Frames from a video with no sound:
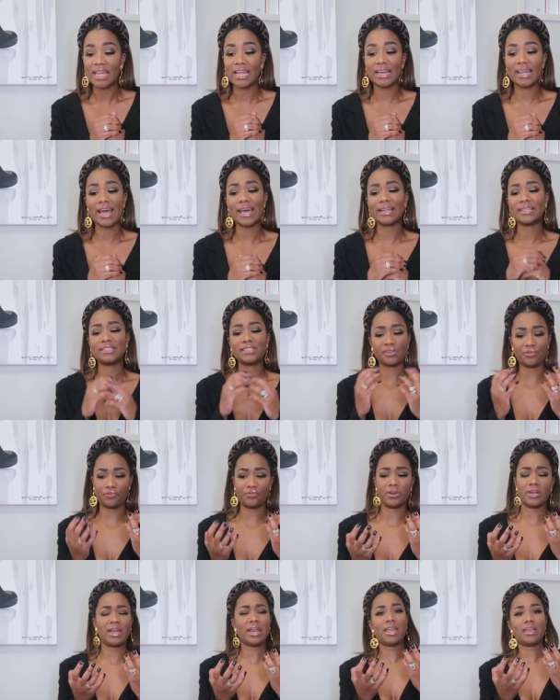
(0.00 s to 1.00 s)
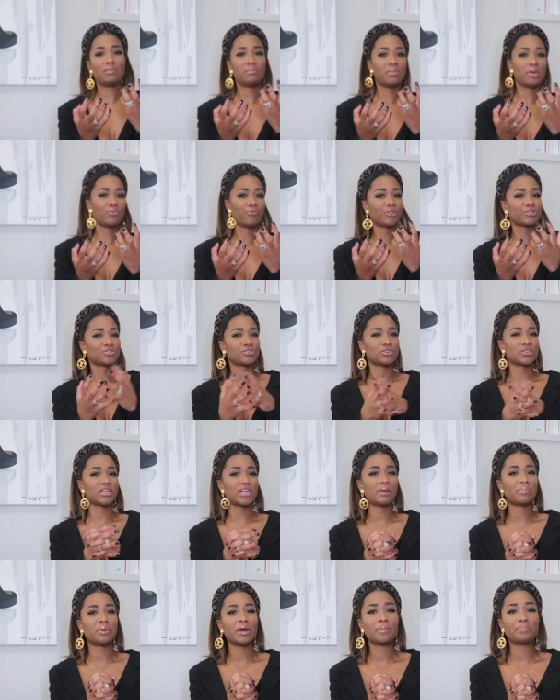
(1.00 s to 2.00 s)
It had a different name
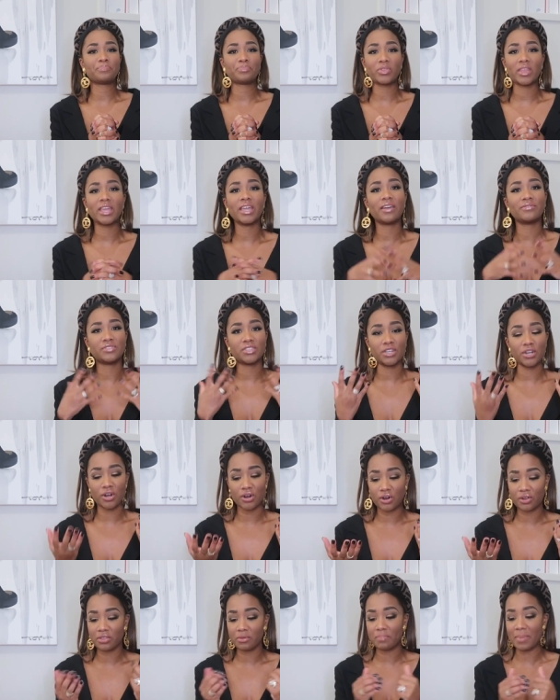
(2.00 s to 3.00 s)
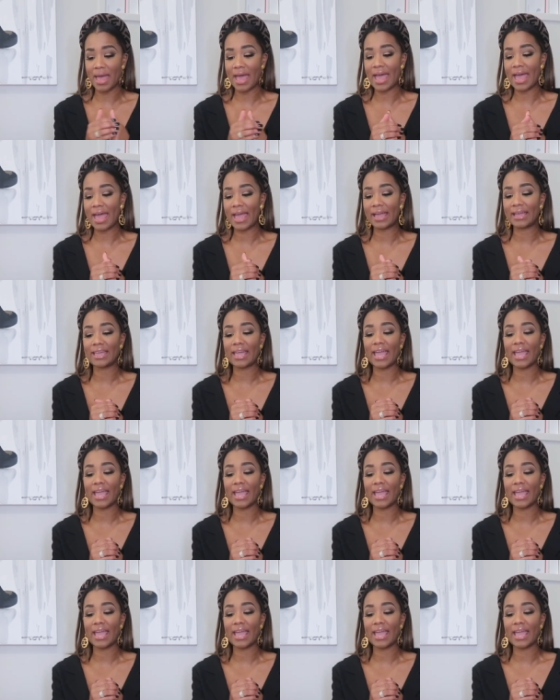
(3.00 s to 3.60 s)
originally, but they gifted her the bag,